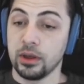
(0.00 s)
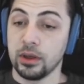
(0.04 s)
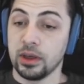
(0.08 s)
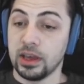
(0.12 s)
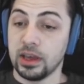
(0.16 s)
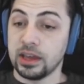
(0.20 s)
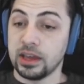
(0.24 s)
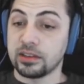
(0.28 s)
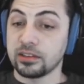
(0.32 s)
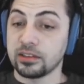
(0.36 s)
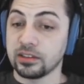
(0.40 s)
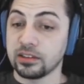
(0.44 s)

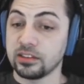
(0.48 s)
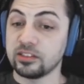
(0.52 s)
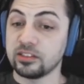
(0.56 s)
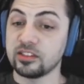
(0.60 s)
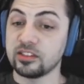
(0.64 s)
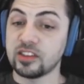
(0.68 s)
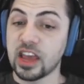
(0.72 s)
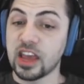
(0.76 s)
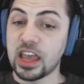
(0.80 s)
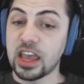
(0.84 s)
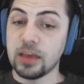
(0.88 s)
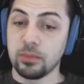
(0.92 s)
It's
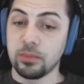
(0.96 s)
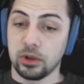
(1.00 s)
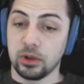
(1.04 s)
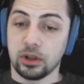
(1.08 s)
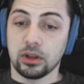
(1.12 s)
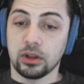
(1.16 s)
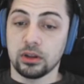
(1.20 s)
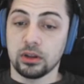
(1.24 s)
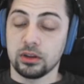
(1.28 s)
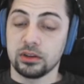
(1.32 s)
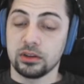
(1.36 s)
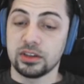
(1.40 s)

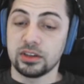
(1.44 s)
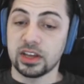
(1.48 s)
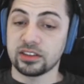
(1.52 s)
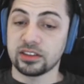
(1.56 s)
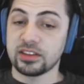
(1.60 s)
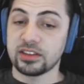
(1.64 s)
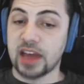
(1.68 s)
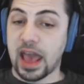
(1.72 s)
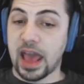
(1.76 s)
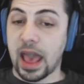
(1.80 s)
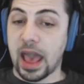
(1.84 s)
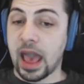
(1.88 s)
stable,
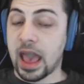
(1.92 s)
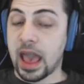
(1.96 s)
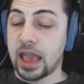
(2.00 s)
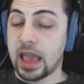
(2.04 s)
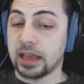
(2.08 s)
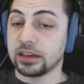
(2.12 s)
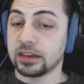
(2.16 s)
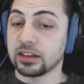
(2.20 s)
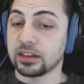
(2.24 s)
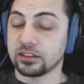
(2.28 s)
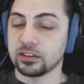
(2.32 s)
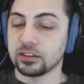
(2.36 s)
doesn't
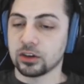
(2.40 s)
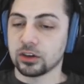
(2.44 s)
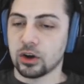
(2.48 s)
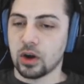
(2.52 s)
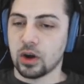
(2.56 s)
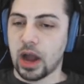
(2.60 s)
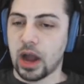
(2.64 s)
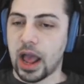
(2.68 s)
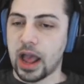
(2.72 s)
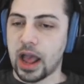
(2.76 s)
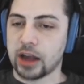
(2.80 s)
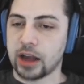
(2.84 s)
hang, doesn't
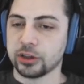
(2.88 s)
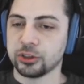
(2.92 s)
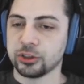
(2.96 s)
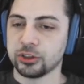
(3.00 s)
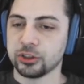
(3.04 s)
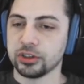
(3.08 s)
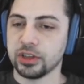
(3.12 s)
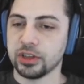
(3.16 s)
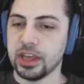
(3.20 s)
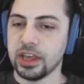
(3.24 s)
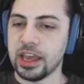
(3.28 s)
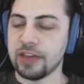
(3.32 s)
crash.
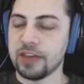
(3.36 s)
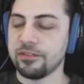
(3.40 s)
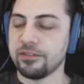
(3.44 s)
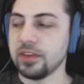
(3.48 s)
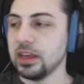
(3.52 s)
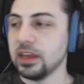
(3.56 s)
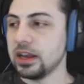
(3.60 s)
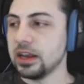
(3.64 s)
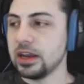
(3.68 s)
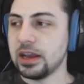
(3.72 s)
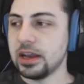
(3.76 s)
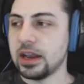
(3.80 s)
If
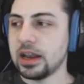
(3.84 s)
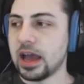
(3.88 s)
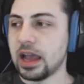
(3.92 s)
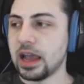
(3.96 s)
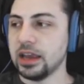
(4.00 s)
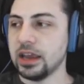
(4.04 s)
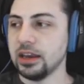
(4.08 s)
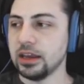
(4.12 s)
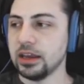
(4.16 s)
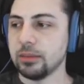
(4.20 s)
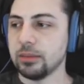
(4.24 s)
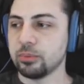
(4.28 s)
in
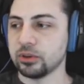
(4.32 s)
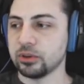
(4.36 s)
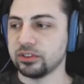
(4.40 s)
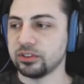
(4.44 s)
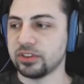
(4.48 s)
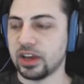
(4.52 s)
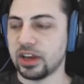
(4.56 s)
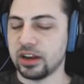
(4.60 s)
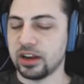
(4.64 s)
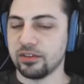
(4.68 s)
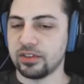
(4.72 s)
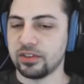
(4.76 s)

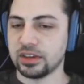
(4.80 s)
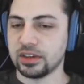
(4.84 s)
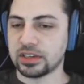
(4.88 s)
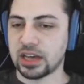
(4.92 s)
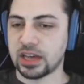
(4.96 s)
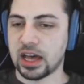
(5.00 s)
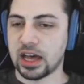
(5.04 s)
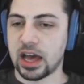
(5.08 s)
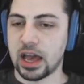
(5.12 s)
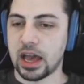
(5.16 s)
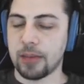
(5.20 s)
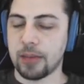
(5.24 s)
90% of the
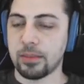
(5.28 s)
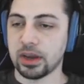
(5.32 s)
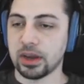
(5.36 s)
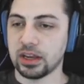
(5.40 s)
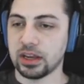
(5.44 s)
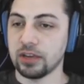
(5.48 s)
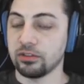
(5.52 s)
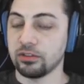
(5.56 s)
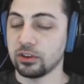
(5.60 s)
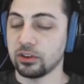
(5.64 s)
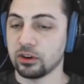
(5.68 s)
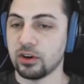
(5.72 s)
time it
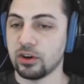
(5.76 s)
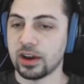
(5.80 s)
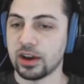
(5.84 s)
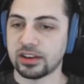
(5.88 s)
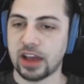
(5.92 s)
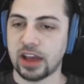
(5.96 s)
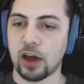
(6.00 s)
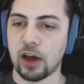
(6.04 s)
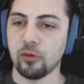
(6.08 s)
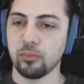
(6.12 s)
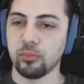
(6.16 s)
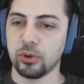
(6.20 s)
gives the
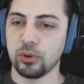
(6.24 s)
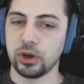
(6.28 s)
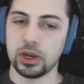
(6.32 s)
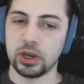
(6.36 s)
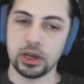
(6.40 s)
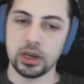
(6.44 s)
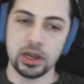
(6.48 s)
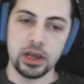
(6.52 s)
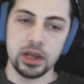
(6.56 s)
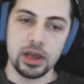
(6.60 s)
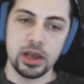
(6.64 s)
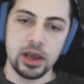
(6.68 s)
correct
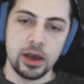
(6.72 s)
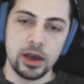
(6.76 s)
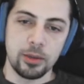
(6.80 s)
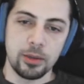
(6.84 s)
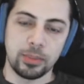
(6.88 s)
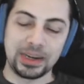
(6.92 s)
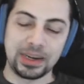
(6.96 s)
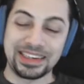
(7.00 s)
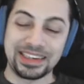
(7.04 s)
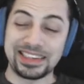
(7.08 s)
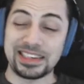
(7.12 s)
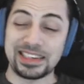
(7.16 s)
output,
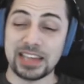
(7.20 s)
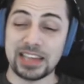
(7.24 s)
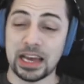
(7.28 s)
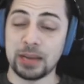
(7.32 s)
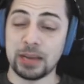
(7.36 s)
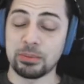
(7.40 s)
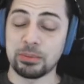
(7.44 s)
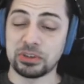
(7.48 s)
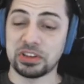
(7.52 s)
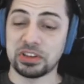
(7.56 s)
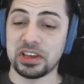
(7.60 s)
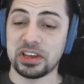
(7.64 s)
but in
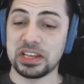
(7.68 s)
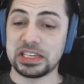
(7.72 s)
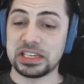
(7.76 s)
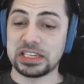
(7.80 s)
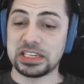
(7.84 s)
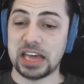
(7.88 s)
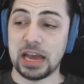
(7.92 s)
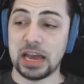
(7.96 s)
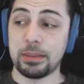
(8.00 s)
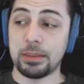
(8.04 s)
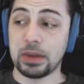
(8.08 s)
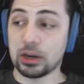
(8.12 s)
10% of
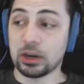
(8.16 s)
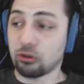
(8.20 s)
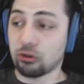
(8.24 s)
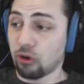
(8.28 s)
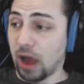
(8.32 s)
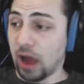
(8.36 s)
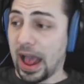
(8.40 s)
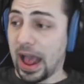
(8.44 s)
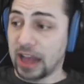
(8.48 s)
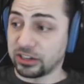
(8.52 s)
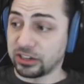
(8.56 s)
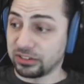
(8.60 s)
the time it
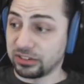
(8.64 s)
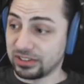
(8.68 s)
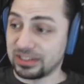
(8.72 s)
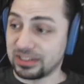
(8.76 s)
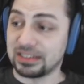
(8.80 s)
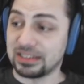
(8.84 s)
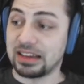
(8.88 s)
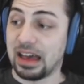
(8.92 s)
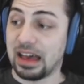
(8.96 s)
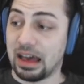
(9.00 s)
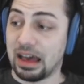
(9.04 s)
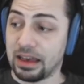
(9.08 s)
crashes
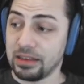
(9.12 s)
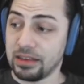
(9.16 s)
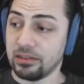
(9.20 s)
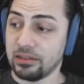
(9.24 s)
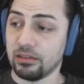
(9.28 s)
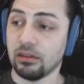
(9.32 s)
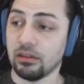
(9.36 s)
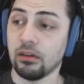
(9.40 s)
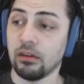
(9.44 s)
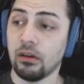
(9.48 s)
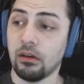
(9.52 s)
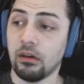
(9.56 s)
and
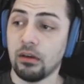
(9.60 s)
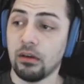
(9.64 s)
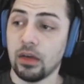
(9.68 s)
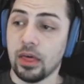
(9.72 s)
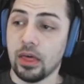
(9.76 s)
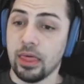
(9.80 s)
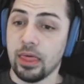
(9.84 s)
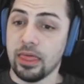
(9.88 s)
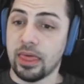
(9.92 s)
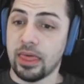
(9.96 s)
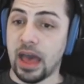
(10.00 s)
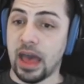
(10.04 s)
dies,
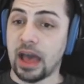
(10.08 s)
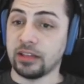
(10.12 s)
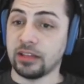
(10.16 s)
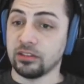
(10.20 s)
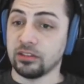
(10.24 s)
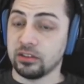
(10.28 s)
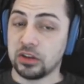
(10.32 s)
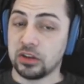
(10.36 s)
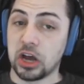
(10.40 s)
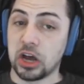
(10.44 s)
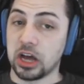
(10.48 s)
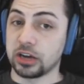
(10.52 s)

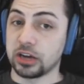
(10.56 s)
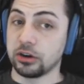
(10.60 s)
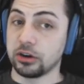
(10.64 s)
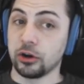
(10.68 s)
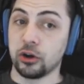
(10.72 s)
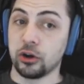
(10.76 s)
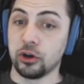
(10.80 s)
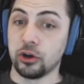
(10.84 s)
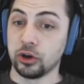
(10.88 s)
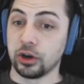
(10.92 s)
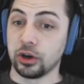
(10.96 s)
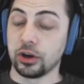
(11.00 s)
that's
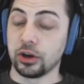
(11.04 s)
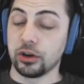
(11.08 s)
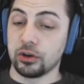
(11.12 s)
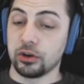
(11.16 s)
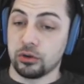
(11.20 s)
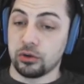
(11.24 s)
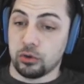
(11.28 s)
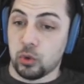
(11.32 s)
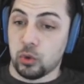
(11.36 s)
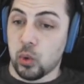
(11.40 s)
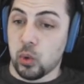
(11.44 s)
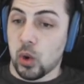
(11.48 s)
not good
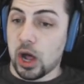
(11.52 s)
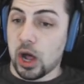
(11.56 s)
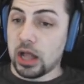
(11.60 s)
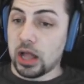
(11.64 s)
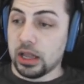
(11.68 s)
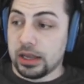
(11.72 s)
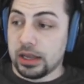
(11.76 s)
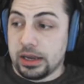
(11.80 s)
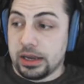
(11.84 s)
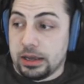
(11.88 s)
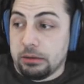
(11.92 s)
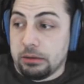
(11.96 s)

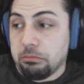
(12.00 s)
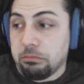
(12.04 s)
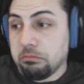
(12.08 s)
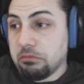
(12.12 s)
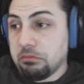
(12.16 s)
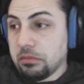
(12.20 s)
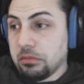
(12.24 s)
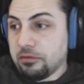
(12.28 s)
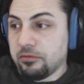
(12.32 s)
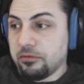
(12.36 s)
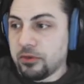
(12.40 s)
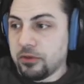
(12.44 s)
quality
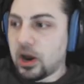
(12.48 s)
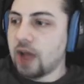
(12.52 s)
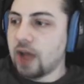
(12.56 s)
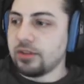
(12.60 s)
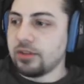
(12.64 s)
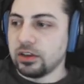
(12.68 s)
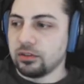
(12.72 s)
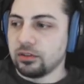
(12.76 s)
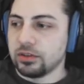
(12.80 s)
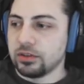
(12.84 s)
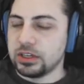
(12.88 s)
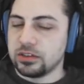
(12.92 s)
for
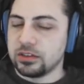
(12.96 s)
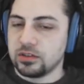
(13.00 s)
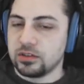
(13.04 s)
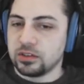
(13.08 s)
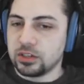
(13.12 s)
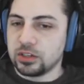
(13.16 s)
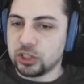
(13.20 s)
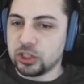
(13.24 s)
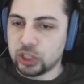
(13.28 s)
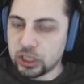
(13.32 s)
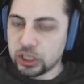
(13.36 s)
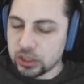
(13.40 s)
obvious
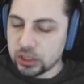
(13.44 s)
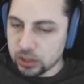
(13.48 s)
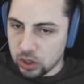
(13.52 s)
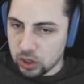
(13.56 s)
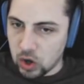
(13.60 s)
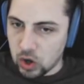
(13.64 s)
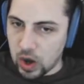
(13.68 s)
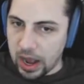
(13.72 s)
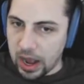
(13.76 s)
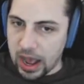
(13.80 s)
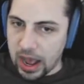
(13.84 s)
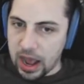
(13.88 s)
reasons. It shouldn't
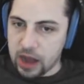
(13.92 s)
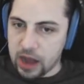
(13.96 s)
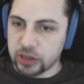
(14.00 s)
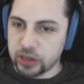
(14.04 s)
crash.